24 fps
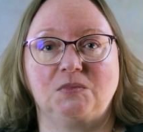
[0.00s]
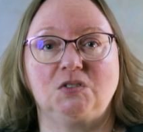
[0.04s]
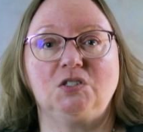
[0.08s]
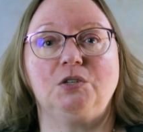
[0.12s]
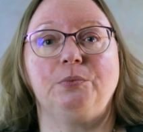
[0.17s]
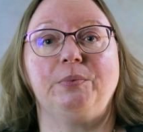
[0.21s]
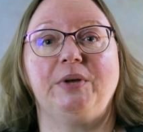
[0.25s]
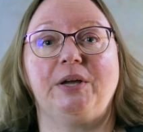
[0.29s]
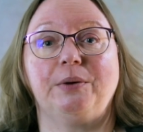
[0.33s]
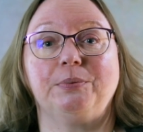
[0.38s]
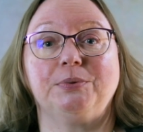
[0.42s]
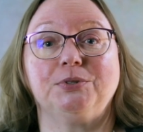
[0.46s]
to
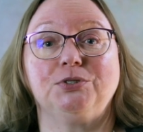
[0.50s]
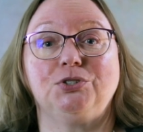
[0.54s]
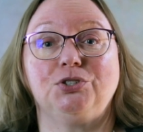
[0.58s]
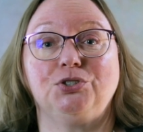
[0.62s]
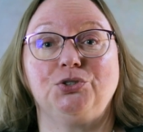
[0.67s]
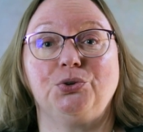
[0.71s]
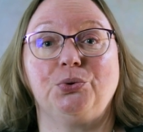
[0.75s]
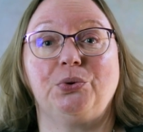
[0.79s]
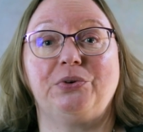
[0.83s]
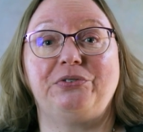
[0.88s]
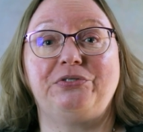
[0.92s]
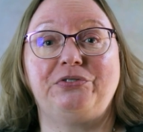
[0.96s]
be able to
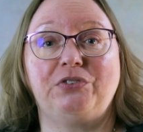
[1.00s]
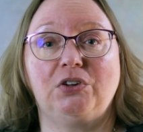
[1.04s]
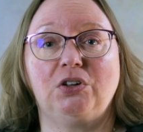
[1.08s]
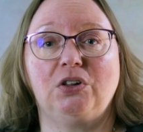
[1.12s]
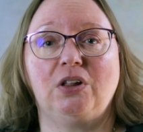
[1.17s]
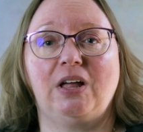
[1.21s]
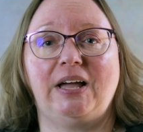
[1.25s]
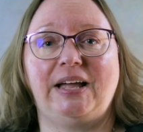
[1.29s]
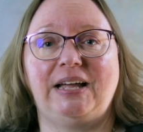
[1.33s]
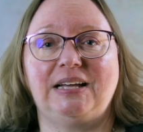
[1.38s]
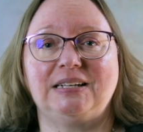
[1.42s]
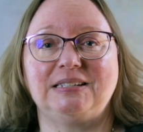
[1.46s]
do a
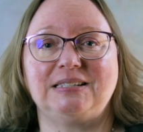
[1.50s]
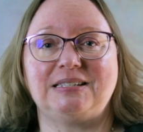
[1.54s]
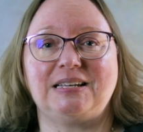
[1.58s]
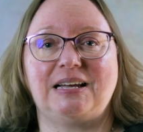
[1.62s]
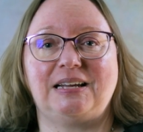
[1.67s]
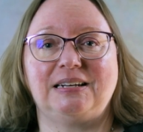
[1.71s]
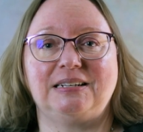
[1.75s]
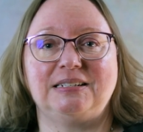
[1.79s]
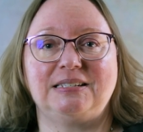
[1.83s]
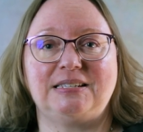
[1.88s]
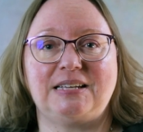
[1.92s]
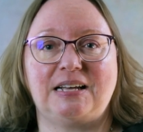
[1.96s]
full
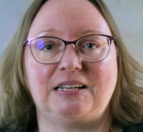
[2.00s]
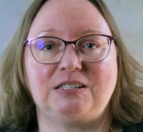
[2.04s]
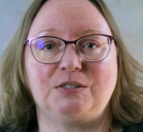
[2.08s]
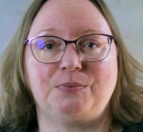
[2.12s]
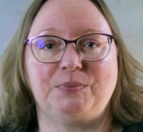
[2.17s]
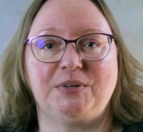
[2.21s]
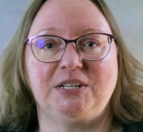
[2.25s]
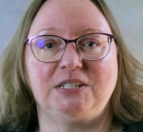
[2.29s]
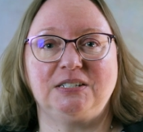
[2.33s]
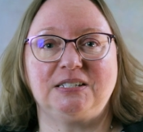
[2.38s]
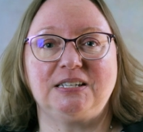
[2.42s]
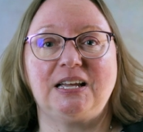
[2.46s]
hands-on
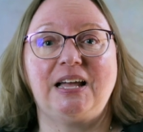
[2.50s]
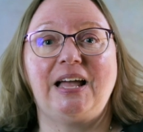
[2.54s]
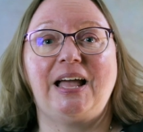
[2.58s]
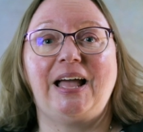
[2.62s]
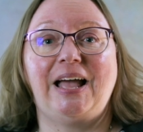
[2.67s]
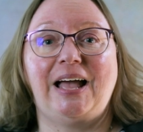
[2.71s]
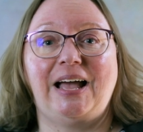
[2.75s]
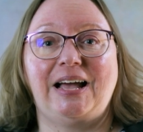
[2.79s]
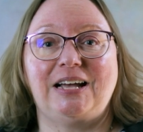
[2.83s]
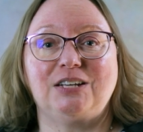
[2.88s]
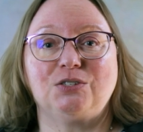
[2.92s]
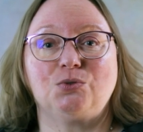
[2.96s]
assessment
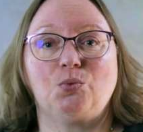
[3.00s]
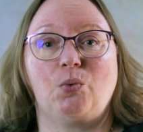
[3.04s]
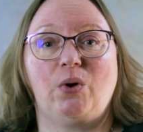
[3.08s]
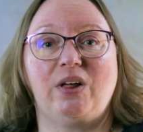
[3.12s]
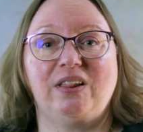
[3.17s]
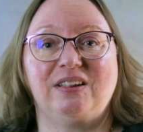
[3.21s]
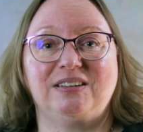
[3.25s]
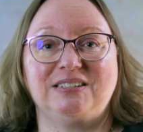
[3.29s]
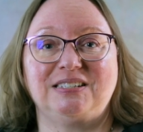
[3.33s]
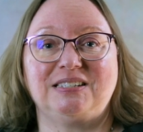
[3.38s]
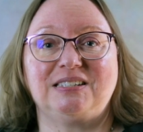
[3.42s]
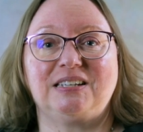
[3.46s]
as
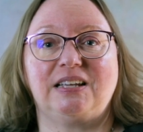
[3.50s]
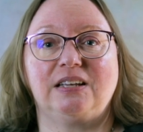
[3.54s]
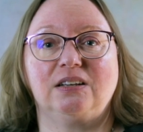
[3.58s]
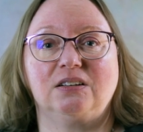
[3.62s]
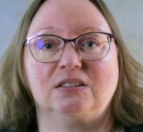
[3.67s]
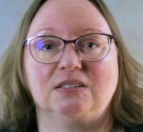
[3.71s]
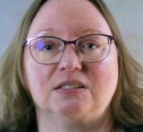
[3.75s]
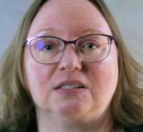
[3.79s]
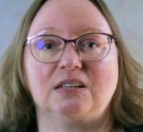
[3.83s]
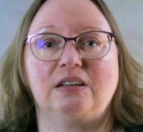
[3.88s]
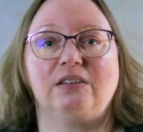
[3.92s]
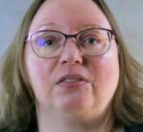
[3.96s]
well as
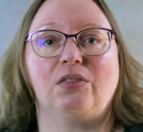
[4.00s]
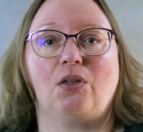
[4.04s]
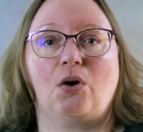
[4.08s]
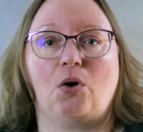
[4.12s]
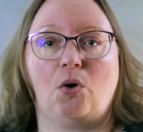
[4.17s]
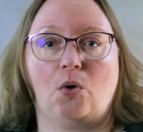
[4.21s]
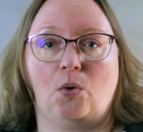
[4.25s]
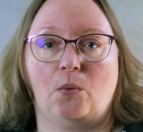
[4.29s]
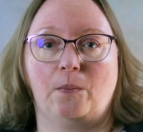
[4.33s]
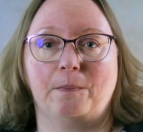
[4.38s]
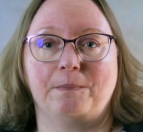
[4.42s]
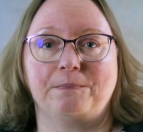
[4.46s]
skills in the
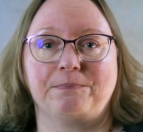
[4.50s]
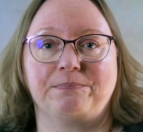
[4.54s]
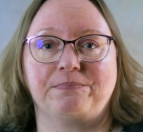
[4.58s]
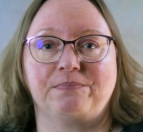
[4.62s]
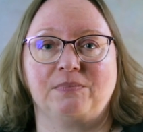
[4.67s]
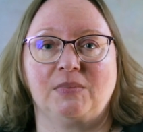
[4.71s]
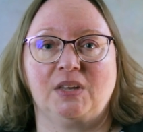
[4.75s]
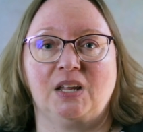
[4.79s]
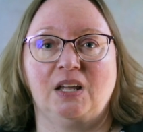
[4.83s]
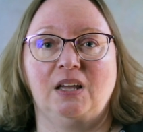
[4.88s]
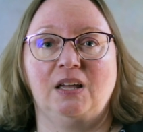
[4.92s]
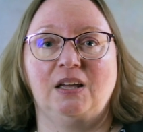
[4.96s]
home,
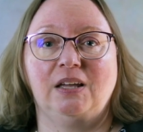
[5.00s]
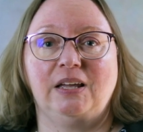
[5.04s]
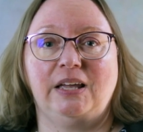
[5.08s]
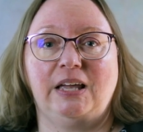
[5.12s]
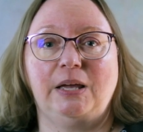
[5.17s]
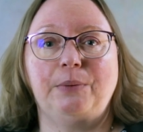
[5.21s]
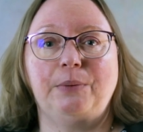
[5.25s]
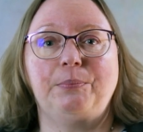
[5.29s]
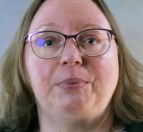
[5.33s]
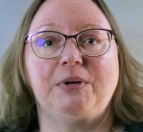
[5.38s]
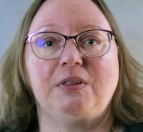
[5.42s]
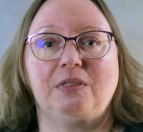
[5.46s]

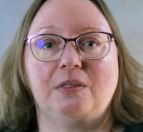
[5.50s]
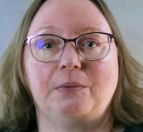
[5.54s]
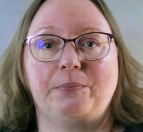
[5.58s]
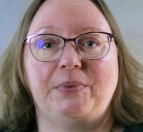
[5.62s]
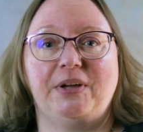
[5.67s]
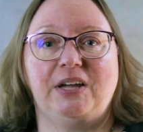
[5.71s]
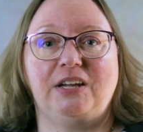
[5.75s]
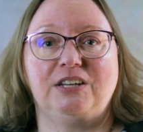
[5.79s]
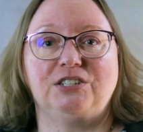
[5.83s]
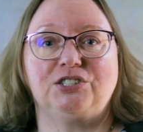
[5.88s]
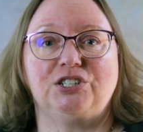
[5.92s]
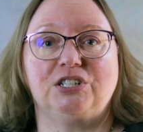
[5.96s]
keeping the
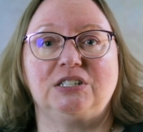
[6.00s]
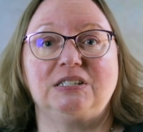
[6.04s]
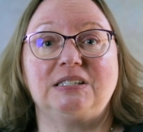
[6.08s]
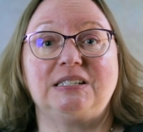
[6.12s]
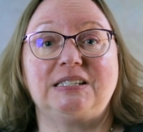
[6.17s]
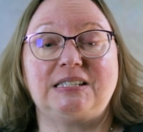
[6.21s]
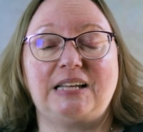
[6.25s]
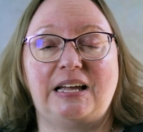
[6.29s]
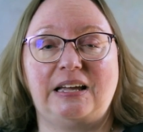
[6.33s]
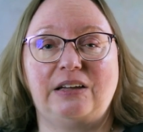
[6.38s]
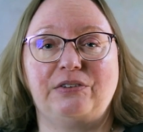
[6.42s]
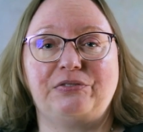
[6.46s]
patient
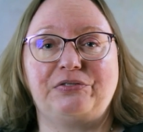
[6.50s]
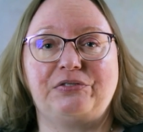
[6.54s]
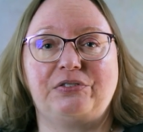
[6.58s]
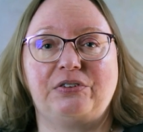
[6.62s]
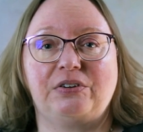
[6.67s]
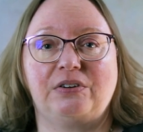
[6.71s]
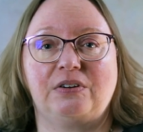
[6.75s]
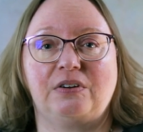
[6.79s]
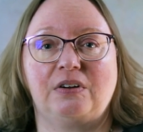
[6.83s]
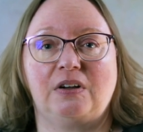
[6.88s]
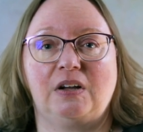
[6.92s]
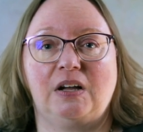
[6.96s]
safe
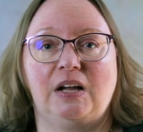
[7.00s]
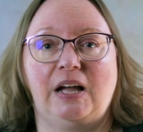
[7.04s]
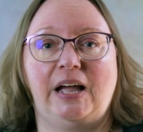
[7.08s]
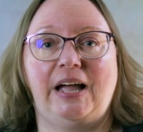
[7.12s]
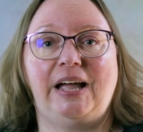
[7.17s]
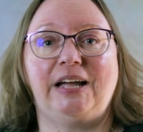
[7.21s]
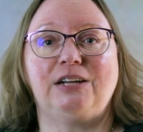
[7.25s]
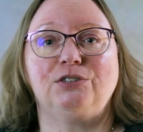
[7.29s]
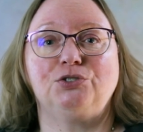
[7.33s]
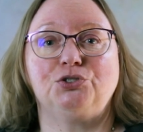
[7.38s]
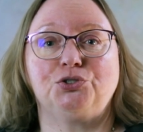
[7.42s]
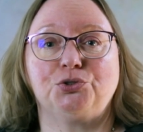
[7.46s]

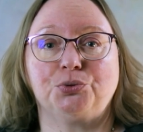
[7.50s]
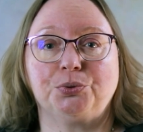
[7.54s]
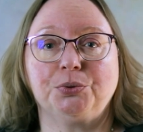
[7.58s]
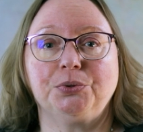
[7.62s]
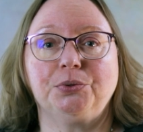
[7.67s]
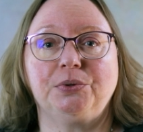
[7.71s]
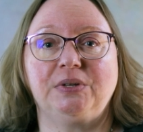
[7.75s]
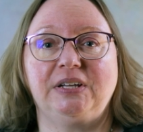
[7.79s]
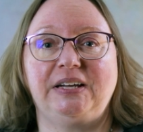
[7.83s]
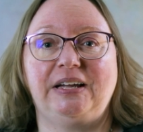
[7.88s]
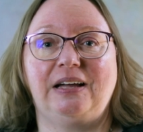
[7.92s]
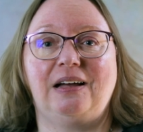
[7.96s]
and
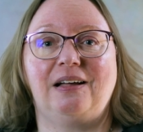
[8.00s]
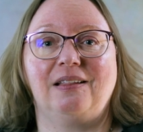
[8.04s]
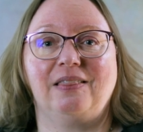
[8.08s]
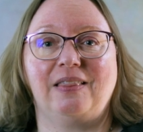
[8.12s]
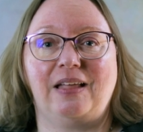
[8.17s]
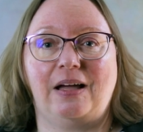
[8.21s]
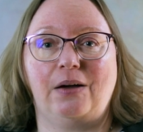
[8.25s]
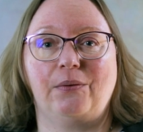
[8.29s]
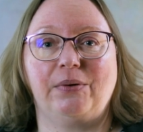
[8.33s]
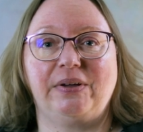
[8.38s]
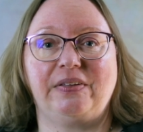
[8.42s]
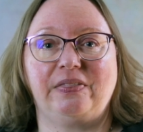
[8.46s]
truly
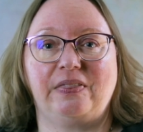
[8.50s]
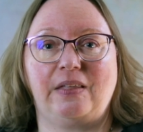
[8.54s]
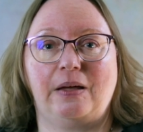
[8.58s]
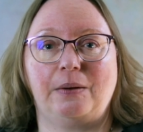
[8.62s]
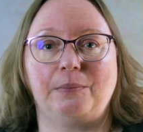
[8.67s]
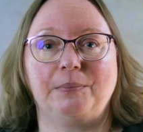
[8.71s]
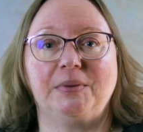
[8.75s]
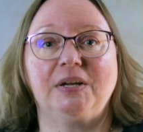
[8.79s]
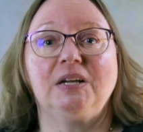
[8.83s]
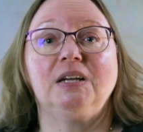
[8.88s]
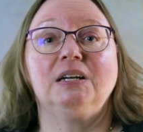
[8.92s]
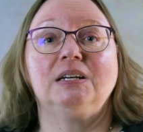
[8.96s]
allowing
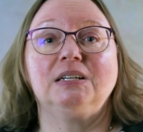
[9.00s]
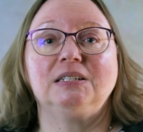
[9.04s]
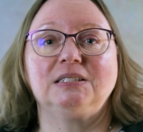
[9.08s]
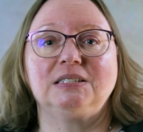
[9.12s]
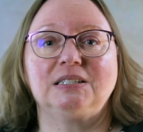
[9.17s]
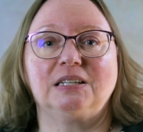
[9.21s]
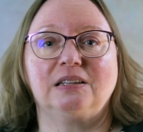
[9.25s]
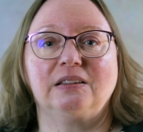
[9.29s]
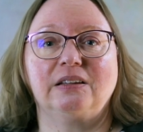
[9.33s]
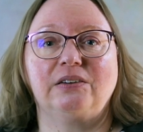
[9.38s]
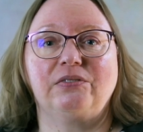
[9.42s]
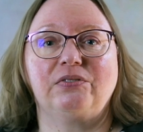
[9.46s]
them
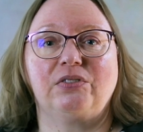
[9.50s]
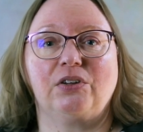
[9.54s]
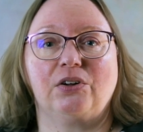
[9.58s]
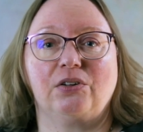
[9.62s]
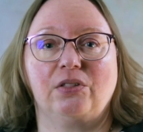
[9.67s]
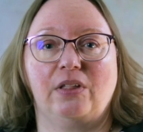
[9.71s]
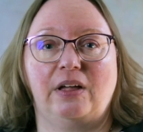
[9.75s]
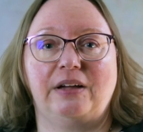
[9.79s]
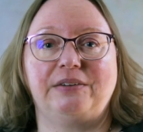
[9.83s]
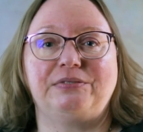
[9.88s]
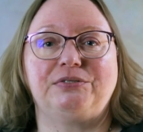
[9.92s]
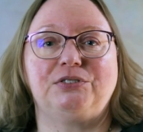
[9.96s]
to live their
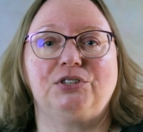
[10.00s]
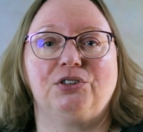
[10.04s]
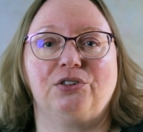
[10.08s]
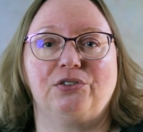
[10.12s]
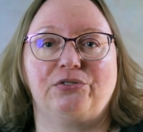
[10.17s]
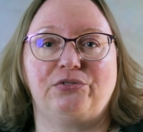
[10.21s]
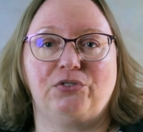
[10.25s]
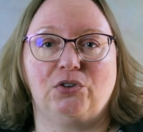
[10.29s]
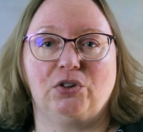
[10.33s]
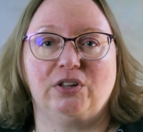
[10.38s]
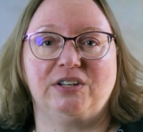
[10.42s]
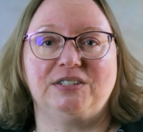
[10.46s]
life to the
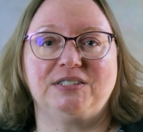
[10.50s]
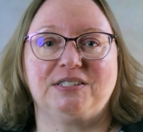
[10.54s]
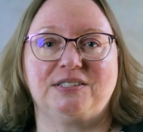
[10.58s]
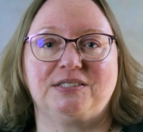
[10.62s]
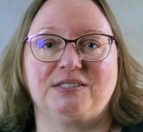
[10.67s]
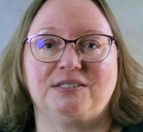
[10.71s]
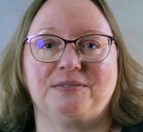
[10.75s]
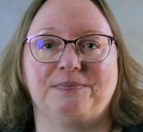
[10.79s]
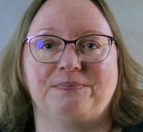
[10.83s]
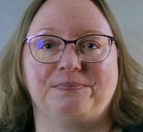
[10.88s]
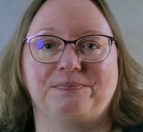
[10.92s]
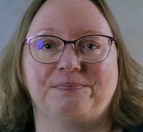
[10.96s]

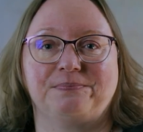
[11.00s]
fullest.